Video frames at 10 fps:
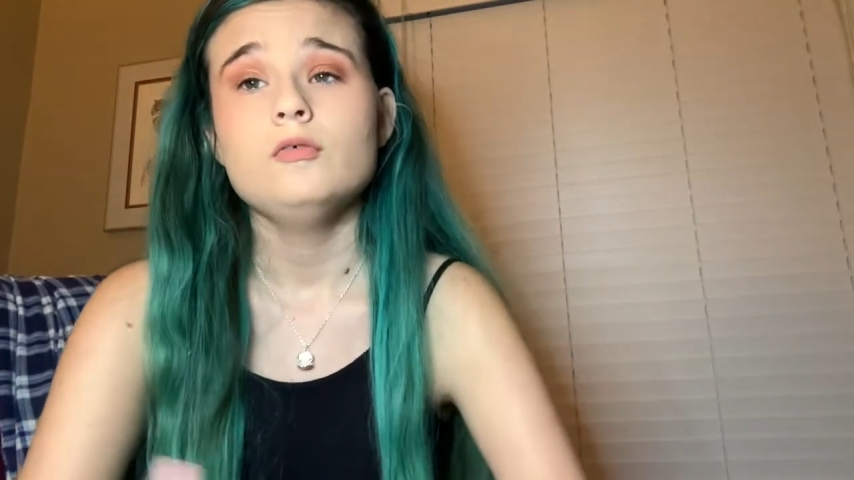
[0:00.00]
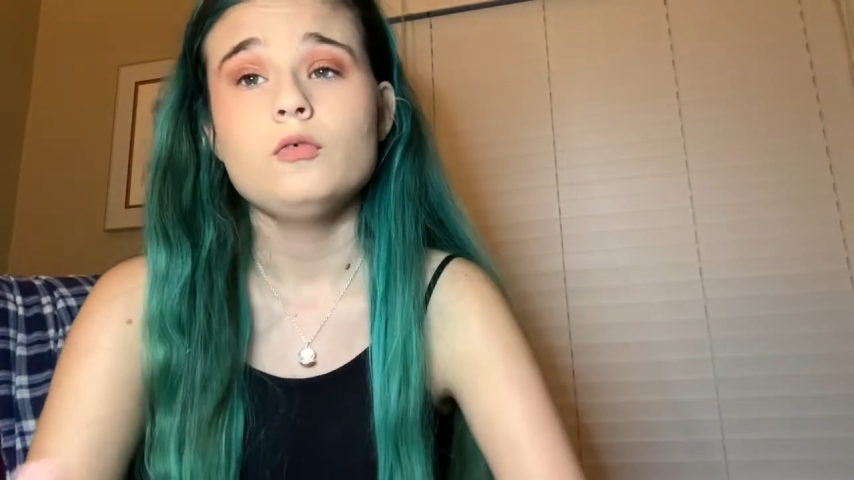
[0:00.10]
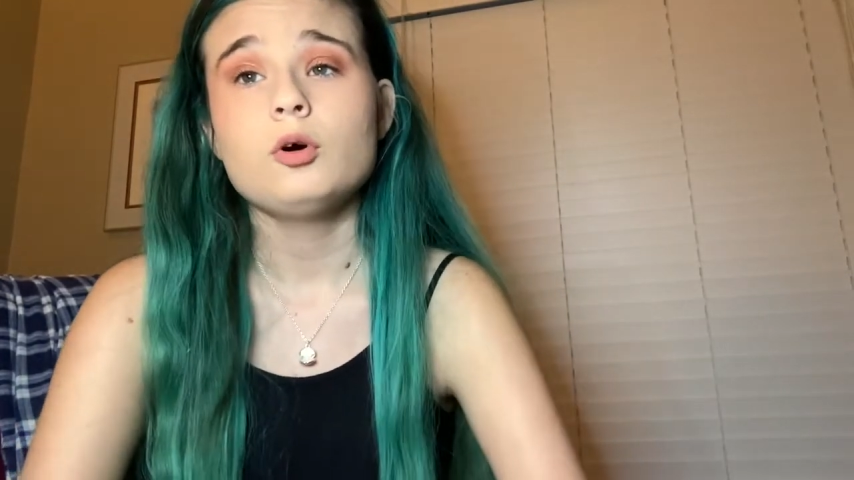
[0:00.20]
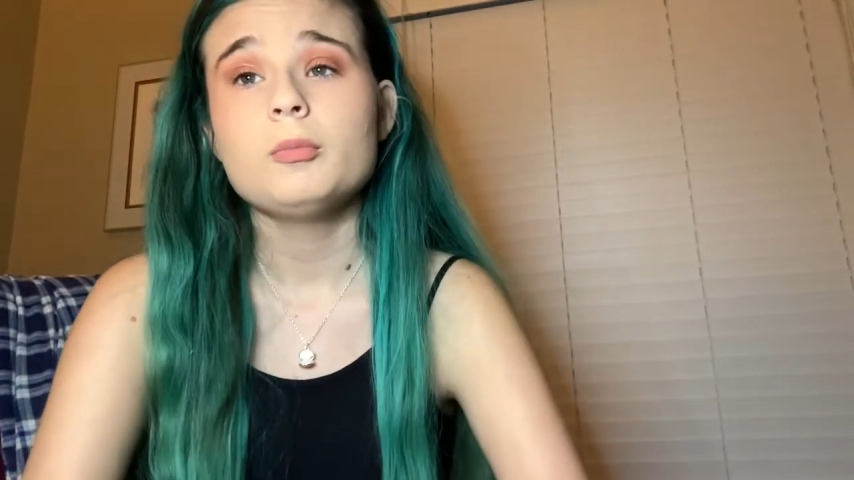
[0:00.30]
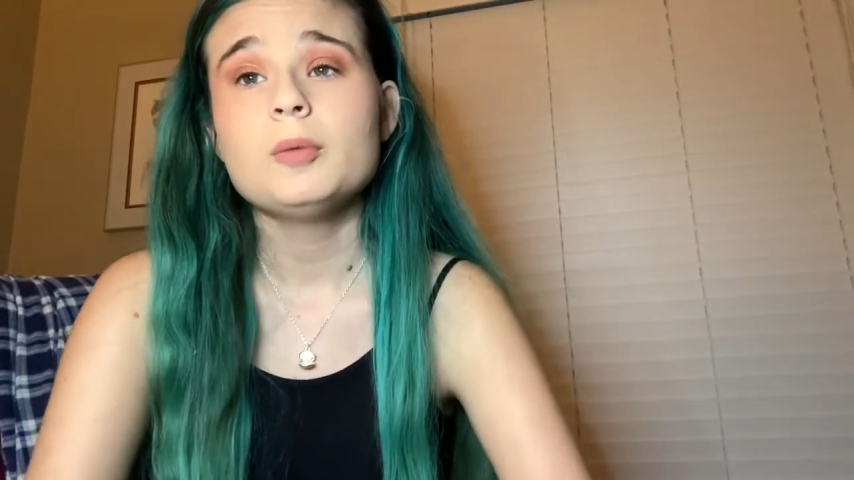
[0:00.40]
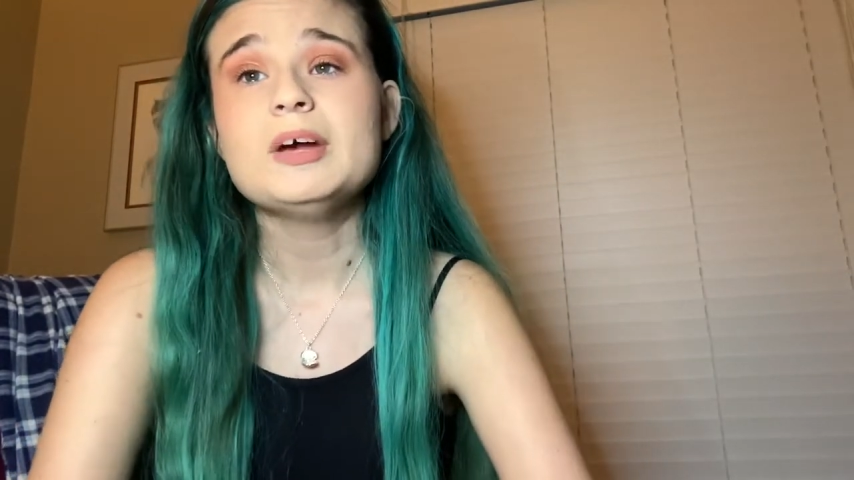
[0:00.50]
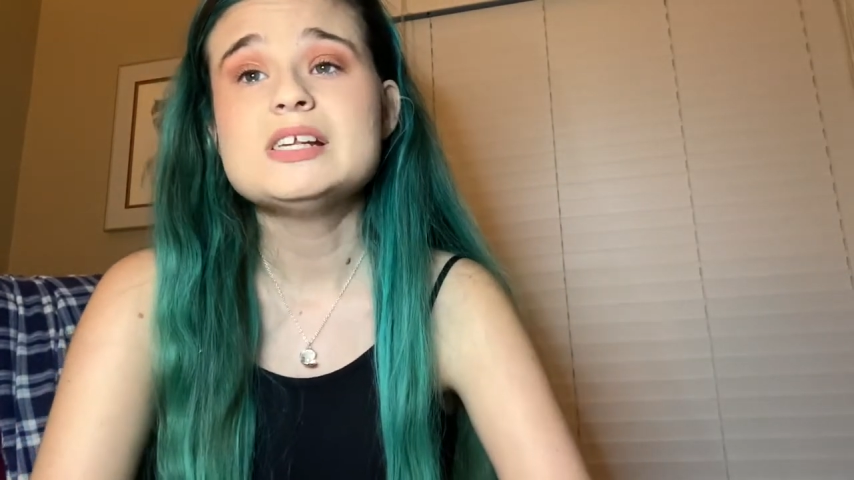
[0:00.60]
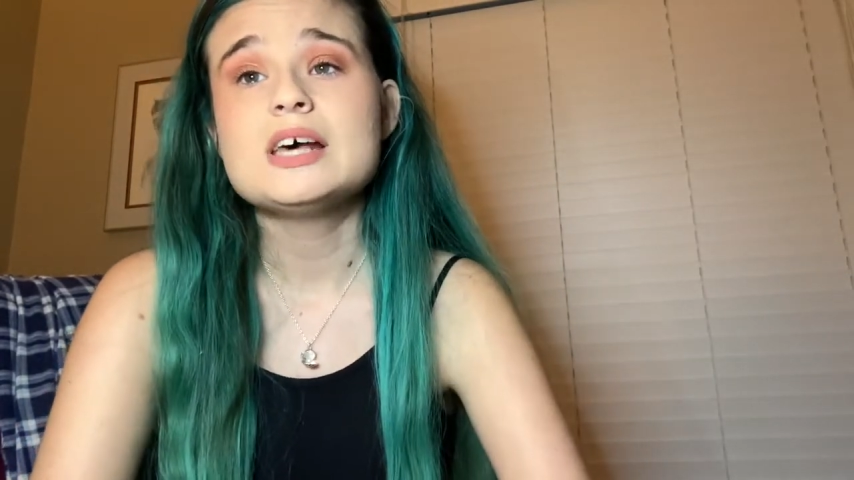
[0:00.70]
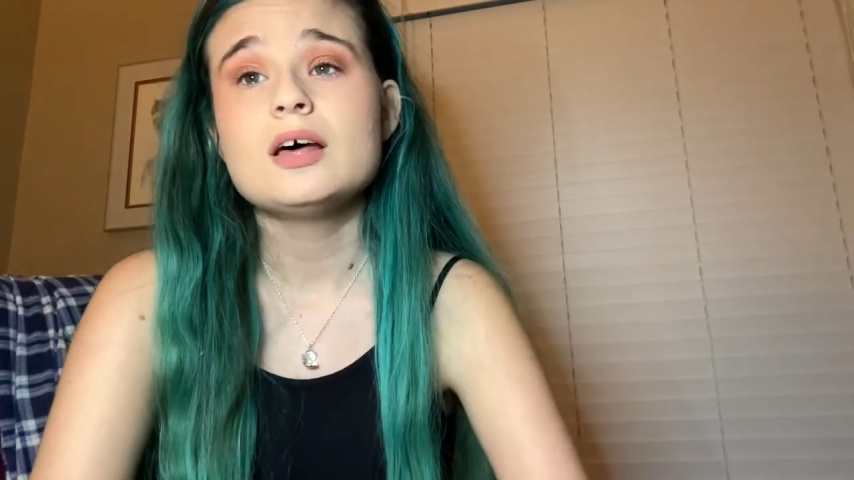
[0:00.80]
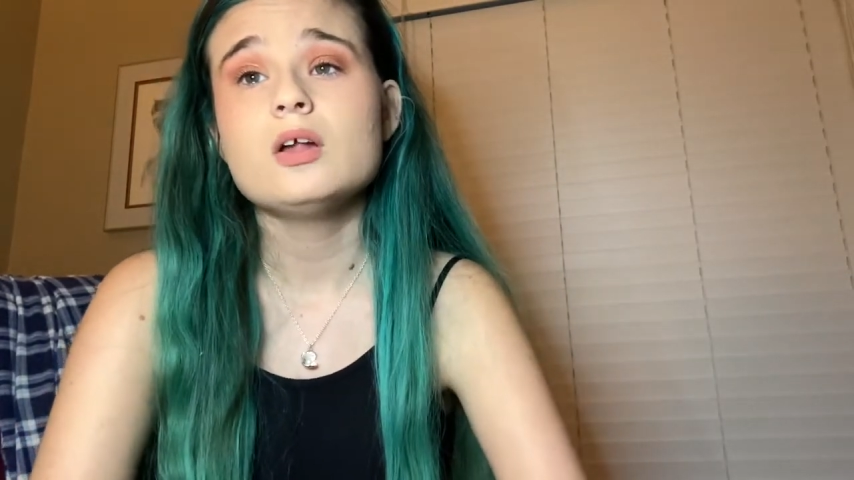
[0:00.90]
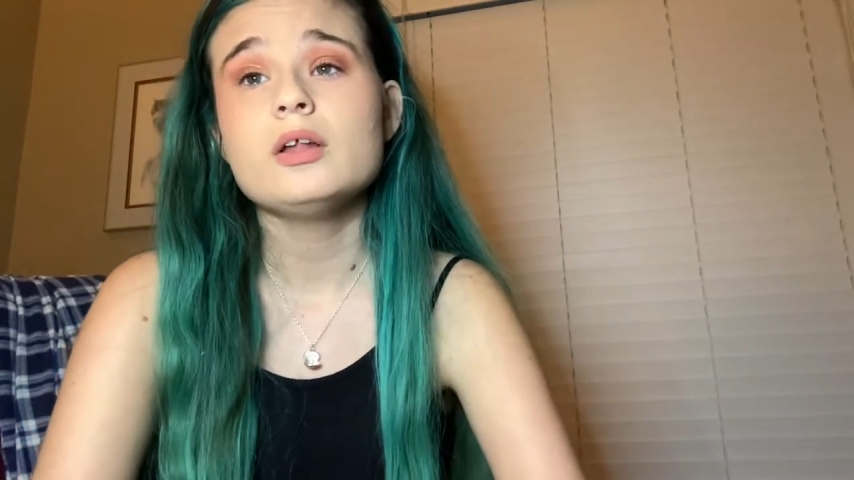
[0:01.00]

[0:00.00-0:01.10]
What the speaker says: for a mermaid tail.